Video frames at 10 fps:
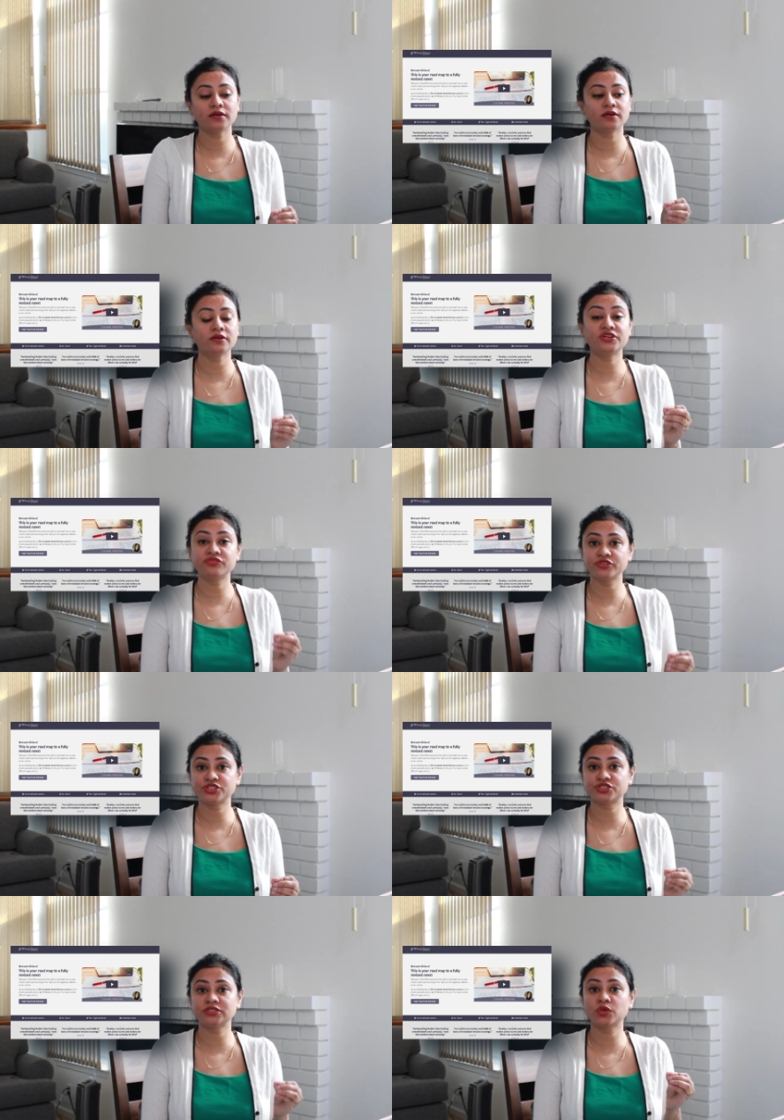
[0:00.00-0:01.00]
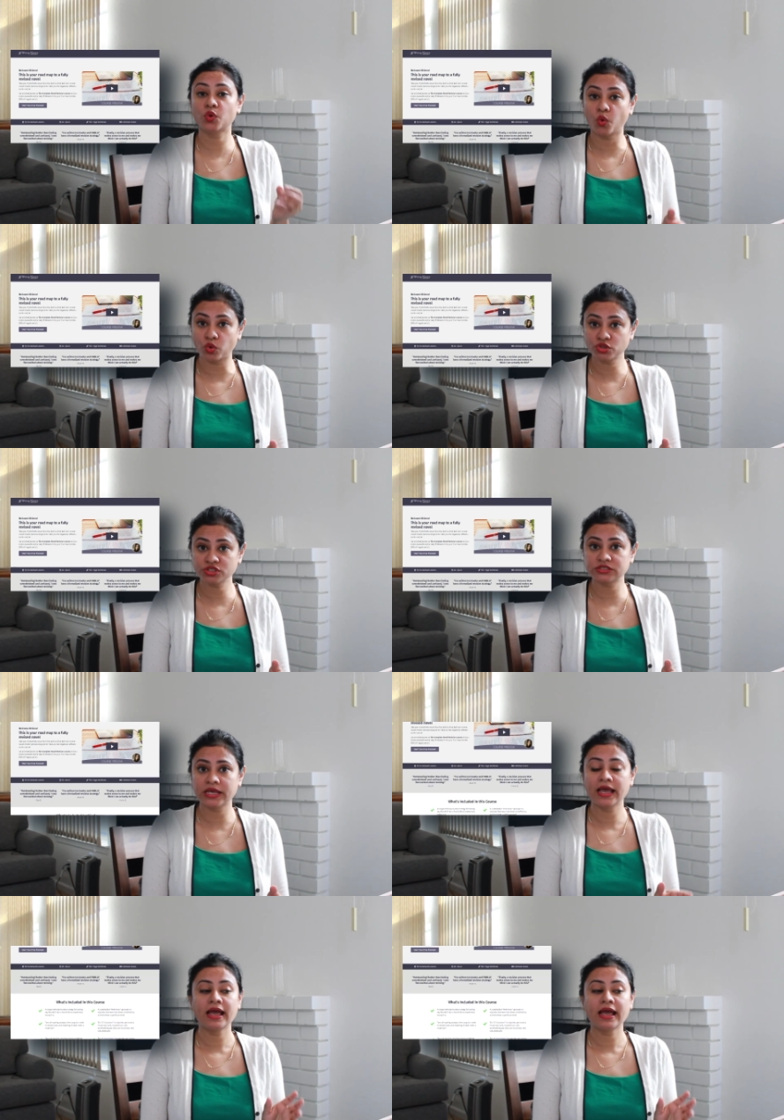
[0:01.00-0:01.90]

her revision course.